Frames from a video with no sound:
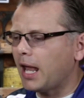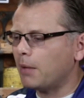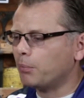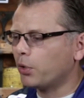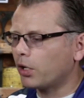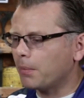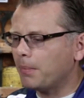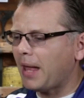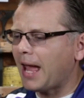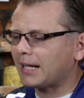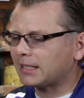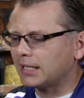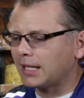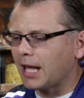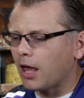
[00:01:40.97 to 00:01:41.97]
and put them
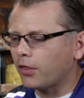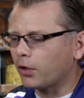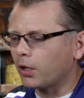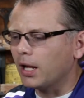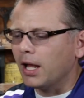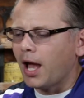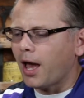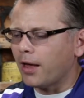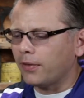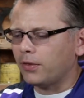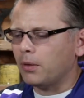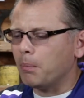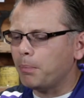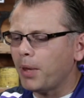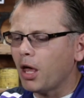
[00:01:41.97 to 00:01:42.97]
back together,
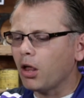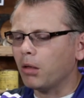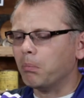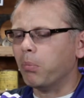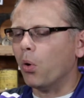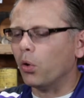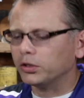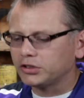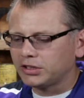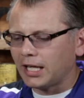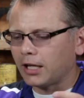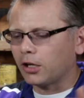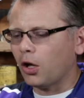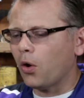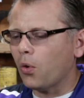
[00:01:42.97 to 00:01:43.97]
the bell bolts
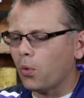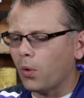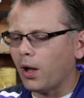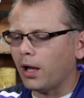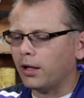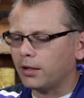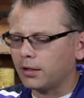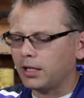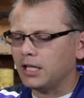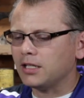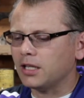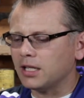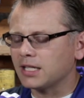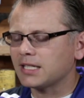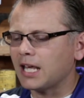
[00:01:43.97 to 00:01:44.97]
that go
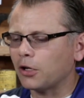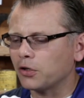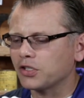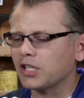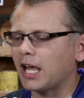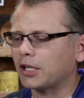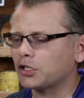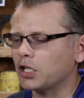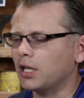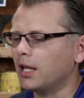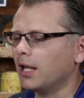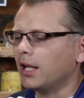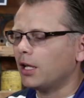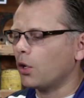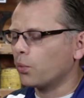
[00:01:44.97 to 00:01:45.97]
into the center section,
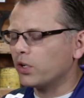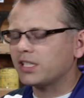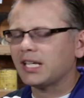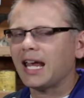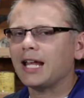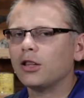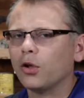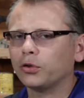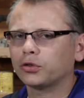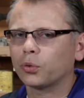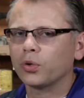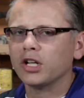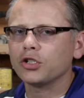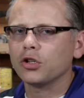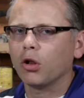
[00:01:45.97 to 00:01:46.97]
you know, retain those
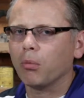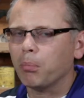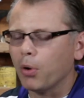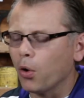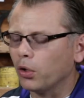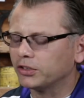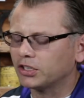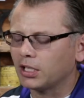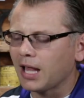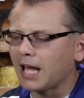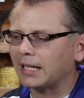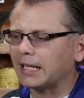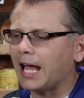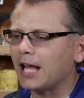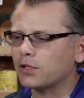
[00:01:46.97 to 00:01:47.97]
original bolts. A
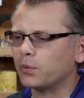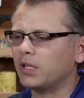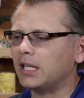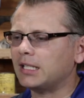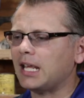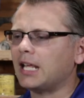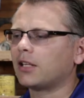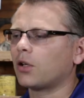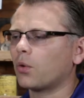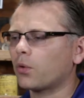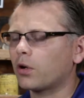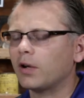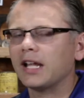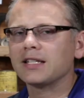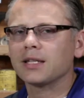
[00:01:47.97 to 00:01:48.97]
lot of guys, when they take their
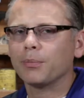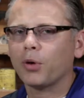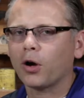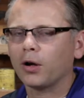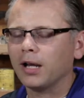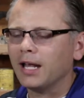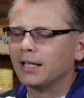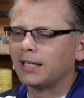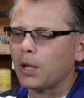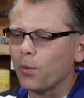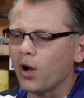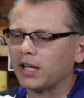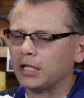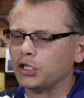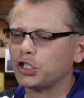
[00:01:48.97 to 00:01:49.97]
rear ends apart, they
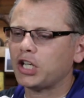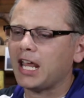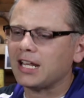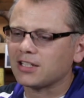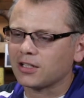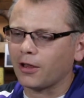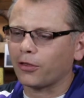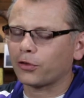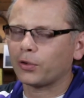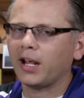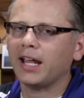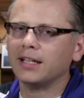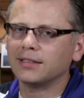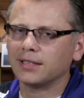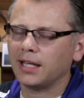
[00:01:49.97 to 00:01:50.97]
want to chase the
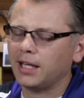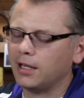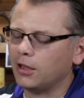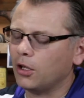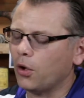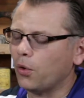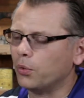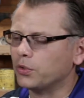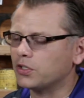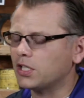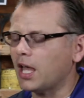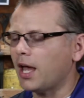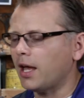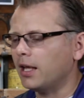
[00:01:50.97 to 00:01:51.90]
threads in those